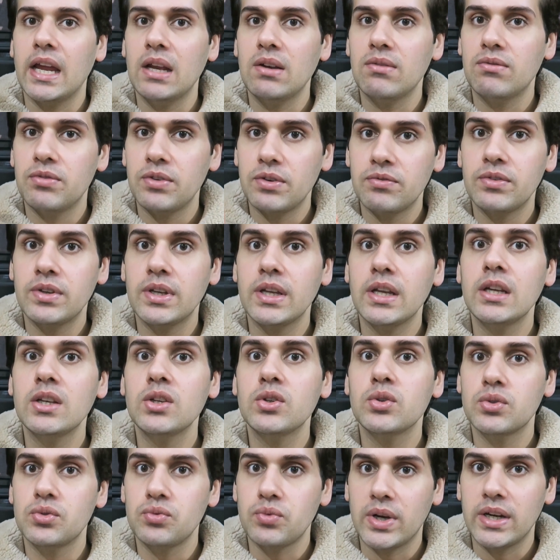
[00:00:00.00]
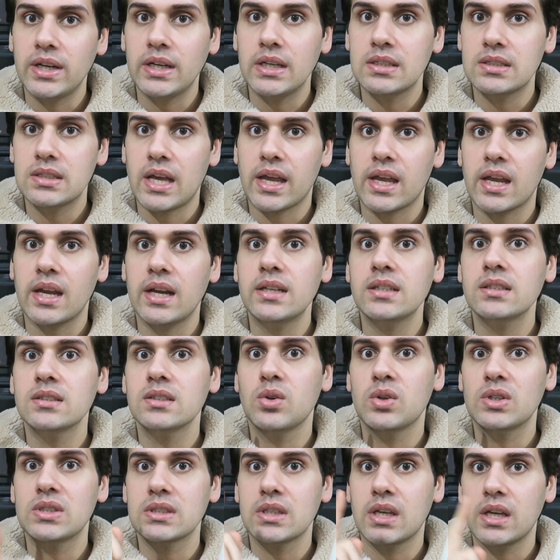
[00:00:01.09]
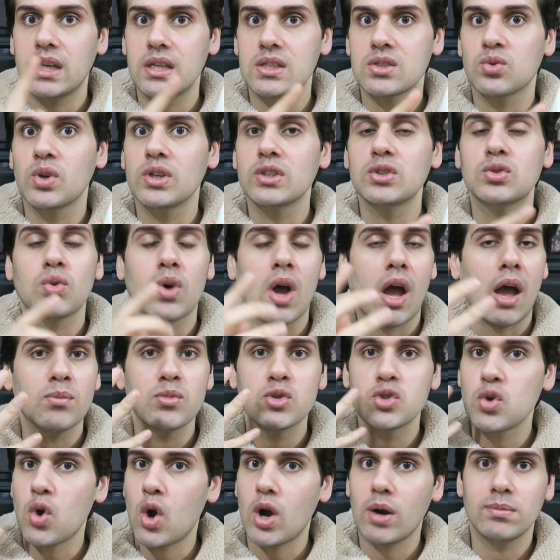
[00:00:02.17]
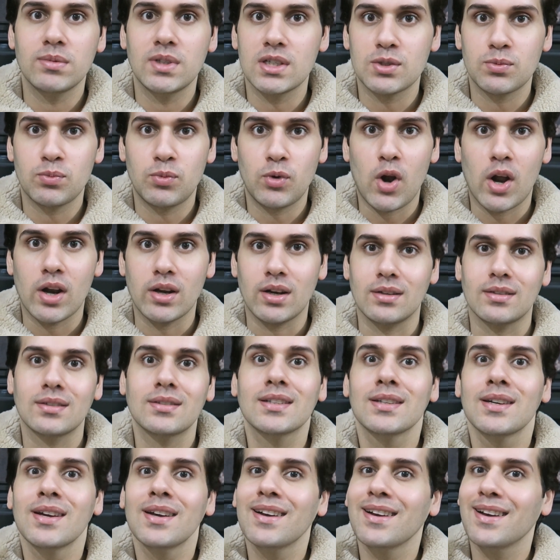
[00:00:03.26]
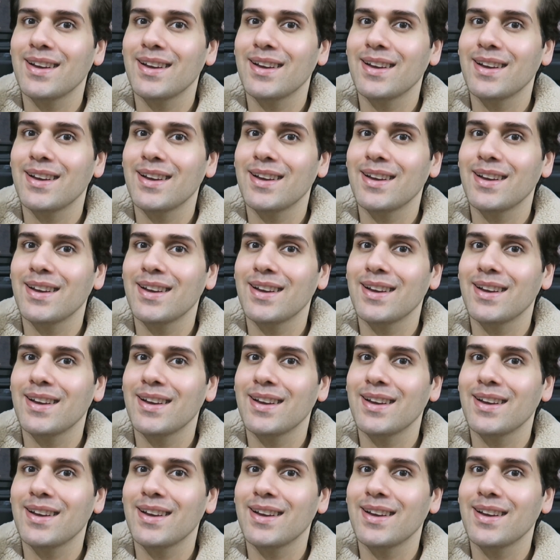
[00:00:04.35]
In 15 to 20 seconds, your skin is going to absorb this product.